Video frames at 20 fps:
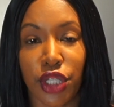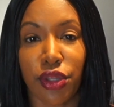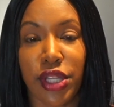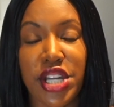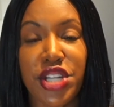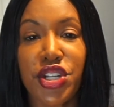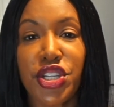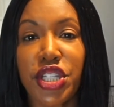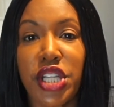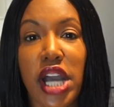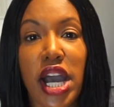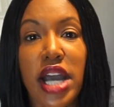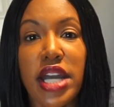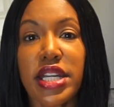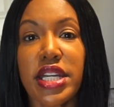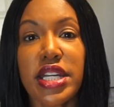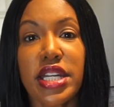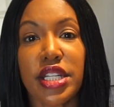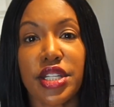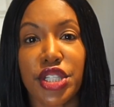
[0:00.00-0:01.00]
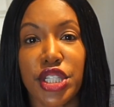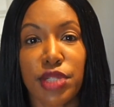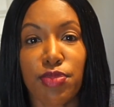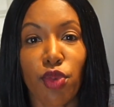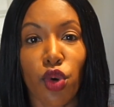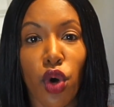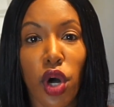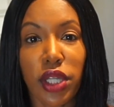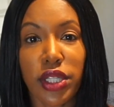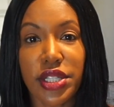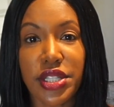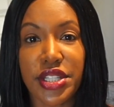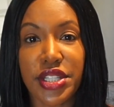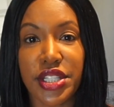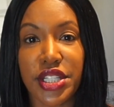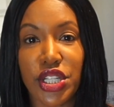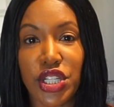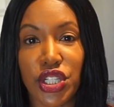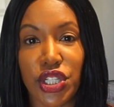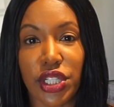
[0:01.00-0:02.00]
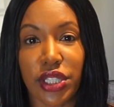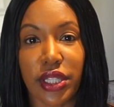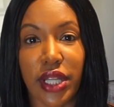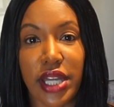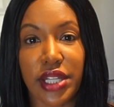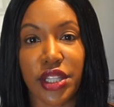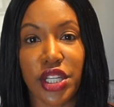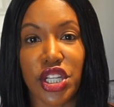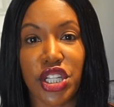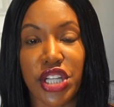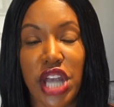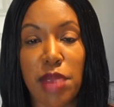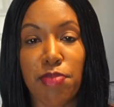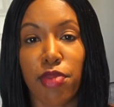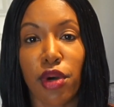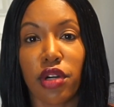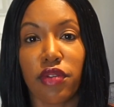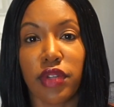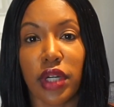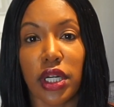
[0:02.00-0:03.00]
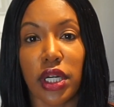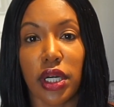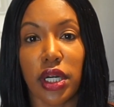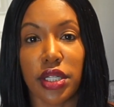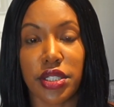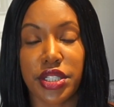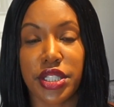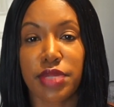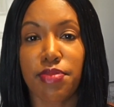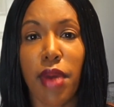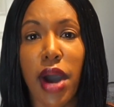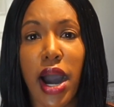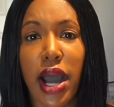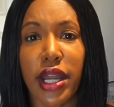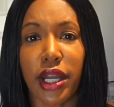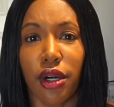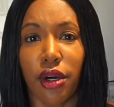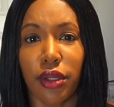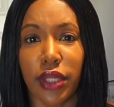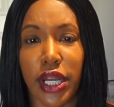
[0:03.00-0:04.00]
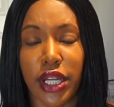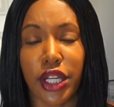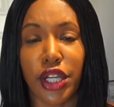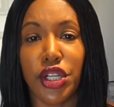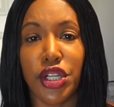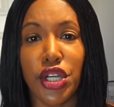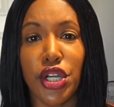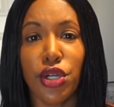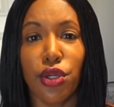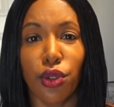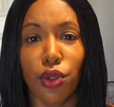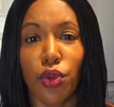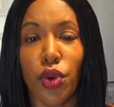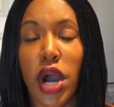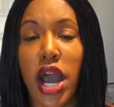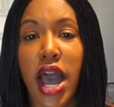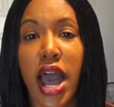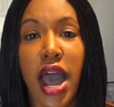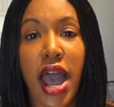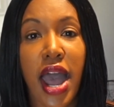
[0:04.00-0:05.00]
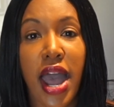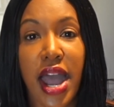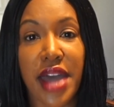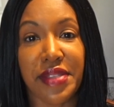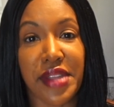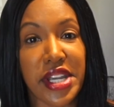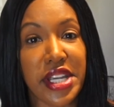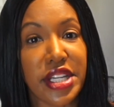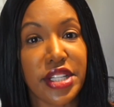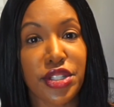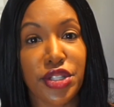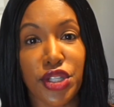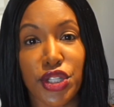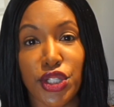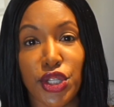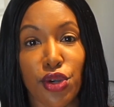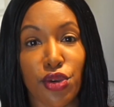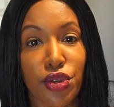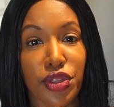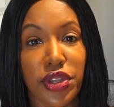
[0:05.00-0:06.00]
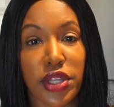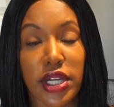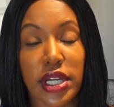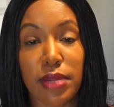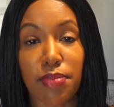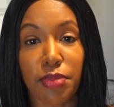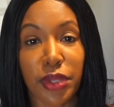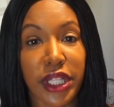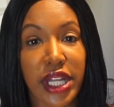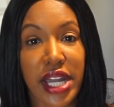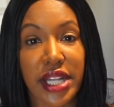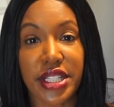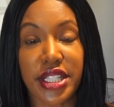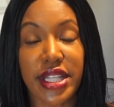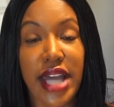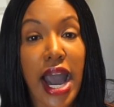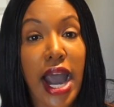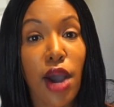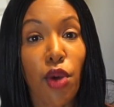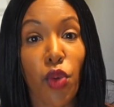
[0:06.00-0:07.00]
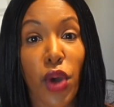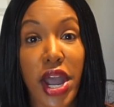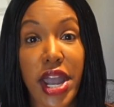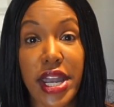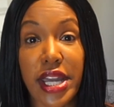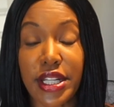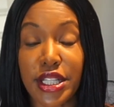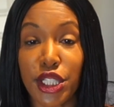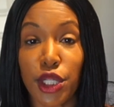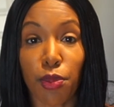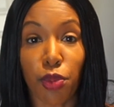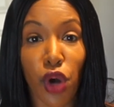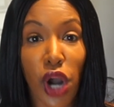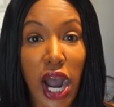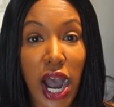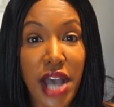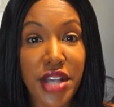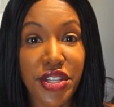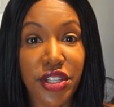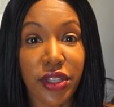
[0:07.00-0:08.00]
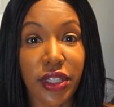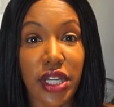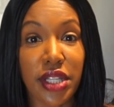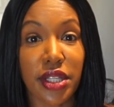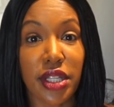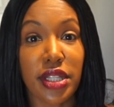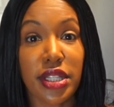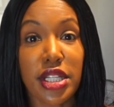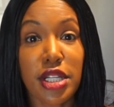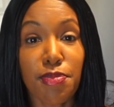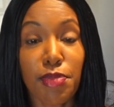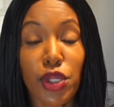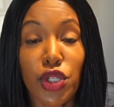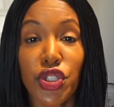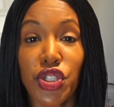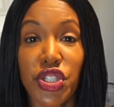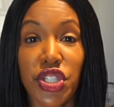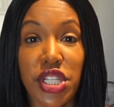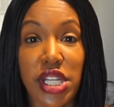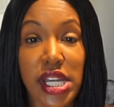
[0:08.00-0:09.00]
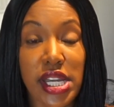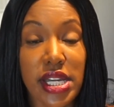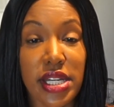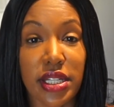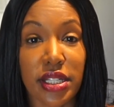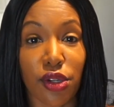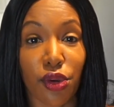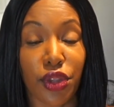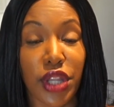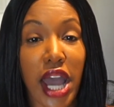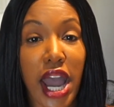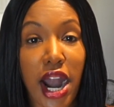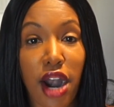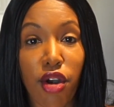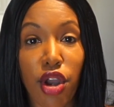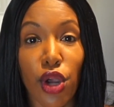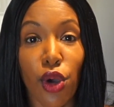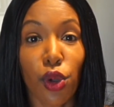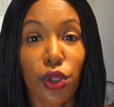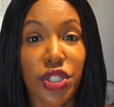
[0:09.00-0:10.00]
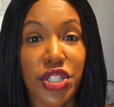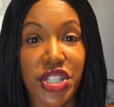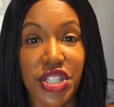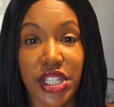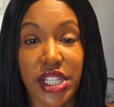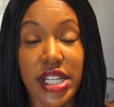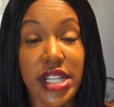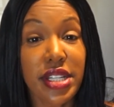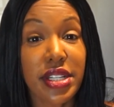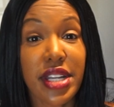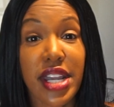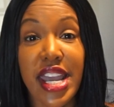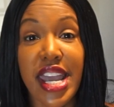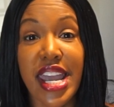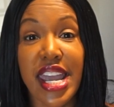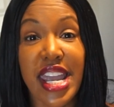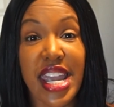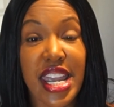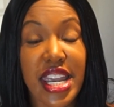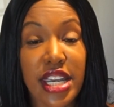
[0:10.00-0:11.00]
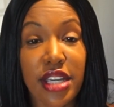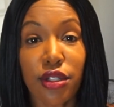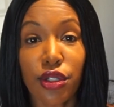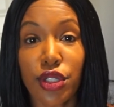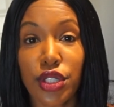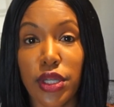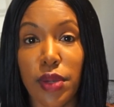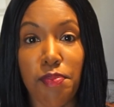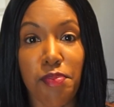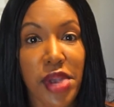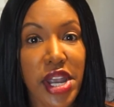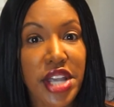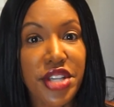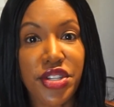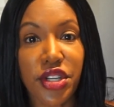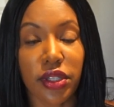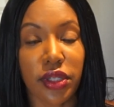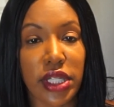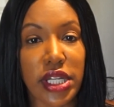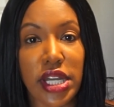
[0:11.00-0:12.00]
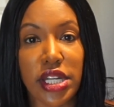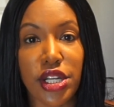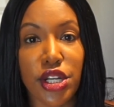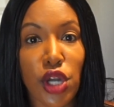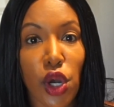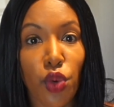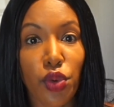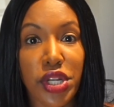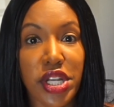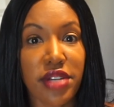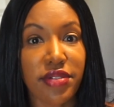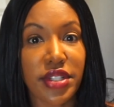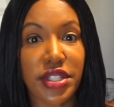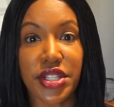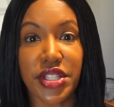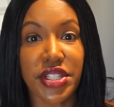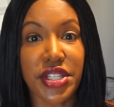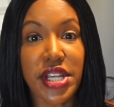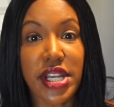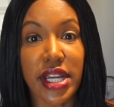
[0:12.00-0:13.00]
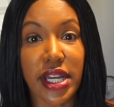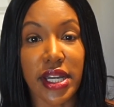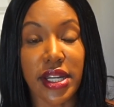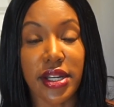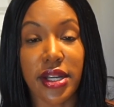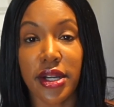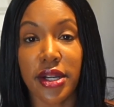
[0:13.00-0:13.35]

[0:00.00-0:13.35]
they just cut in a small incision like the shape of a smile, like a U, and they insert the implants that way. And surprisingly, the nipple skin or the areola skin heals amazingly, and you don't even see it.